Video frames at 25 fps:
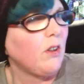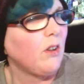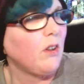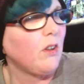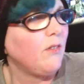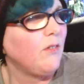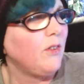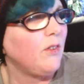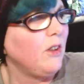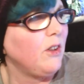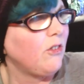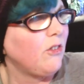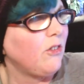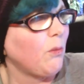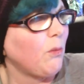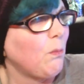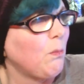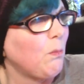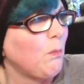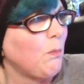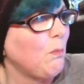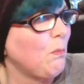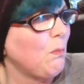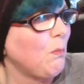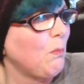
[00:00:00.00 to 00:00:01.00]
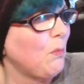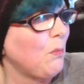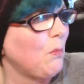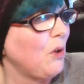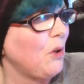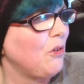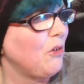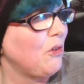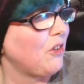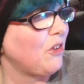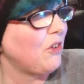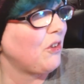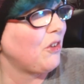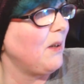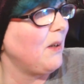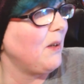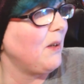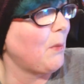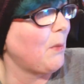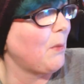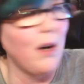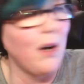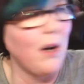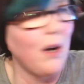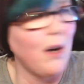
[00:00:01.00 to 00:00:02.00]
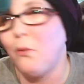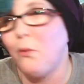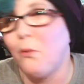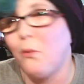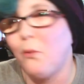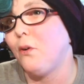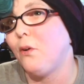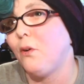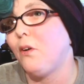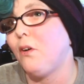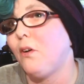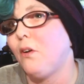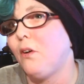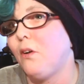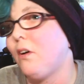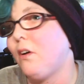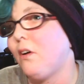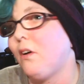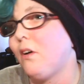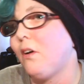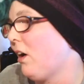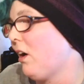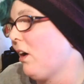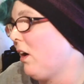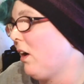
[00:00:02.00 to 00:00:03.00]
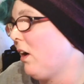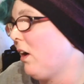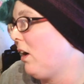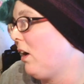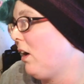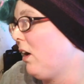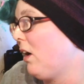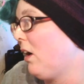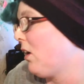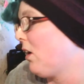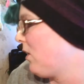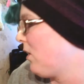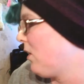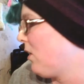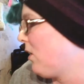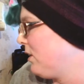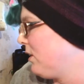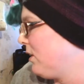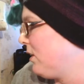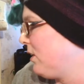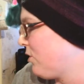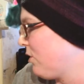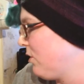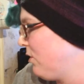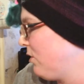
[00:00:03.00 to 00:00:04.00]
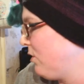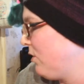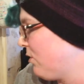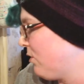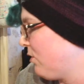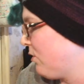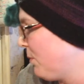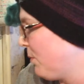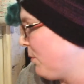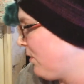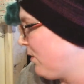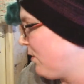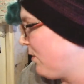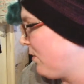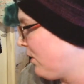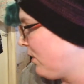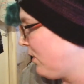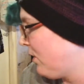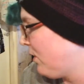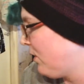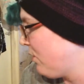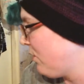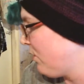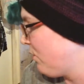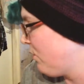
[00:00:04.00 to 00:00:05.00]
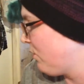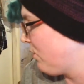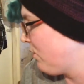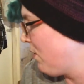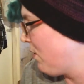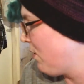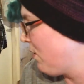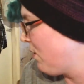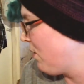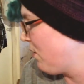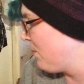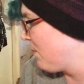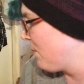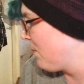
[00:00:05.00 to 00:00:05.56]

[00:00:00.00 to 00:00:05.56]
to feature mostly about heart issues and Marfan syndrome